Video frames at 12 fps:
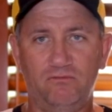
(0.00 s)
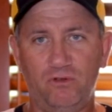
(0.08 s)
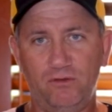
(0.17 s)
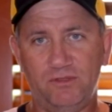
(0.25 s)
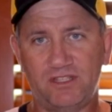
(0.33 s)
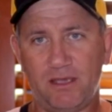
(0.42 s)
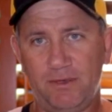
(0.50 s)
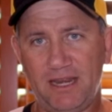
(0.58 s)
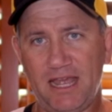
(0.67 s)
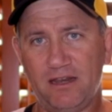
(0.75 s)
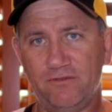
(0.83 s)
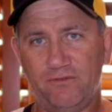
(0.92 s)
Rumors
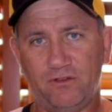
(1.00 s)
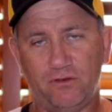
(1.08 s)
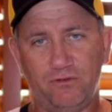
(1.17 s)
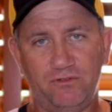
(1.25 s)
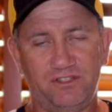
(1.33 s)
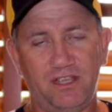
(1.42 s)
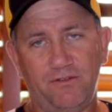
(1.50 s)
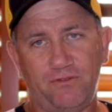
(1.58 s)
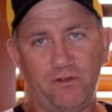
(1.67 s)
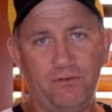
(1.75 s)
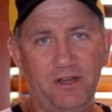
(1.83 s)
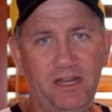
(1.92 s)
coming out of South
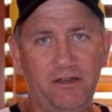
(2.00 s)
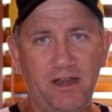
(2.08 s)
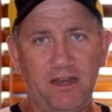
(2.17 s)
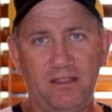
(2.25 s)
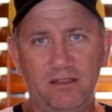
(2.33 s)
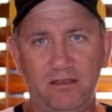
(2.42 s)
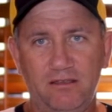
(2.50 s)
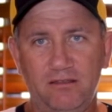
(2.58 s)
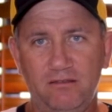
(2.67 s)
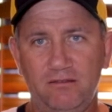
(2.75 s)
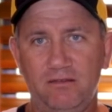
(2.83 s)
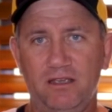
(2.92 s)
Korea, out of
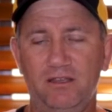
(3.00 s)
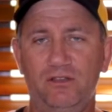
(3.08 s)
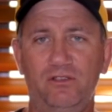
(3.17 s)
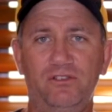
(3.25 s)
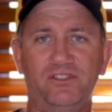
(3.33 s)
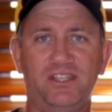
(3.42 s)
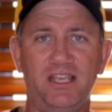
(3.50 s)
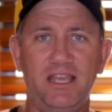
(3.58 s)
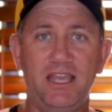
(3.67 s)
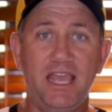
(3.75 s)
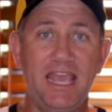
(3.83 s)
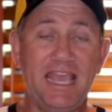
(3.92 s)
the news there,